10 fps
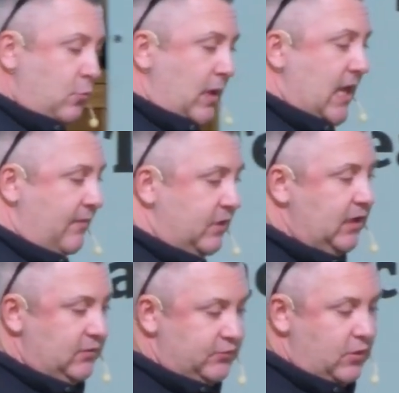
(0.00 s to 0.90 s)
we have to
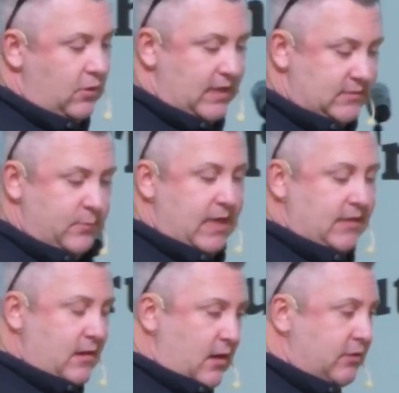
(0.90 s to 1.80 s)
control as men.
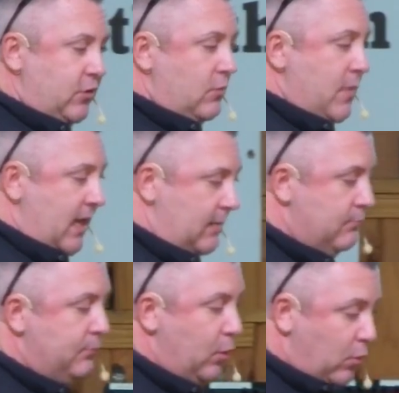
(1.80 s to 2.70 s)
There are too many
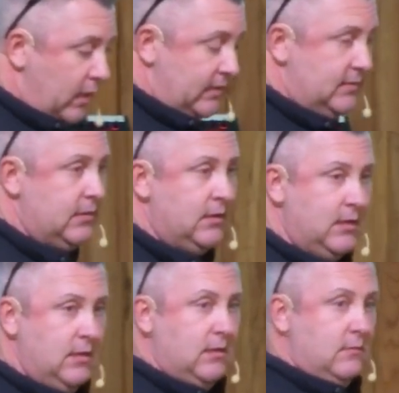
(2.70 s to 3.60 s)
boys
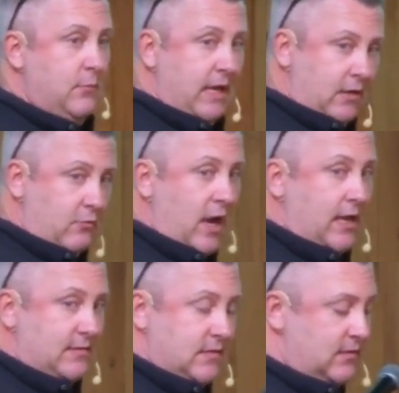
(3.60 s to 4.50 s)
being
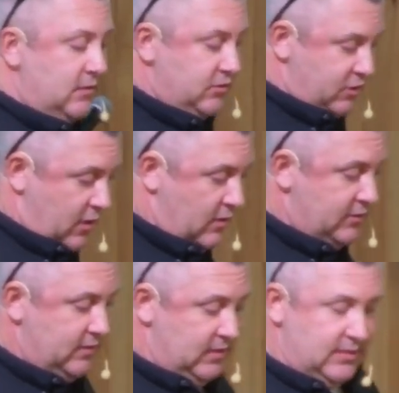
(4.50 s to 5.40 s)
raised in this church
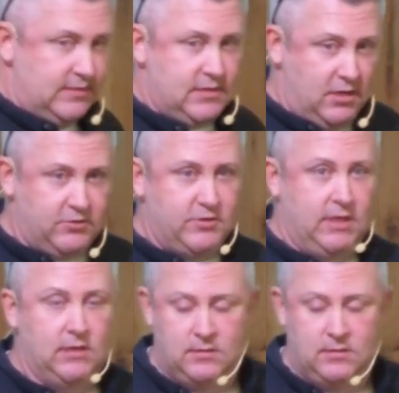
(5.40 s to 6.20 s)
and in this country.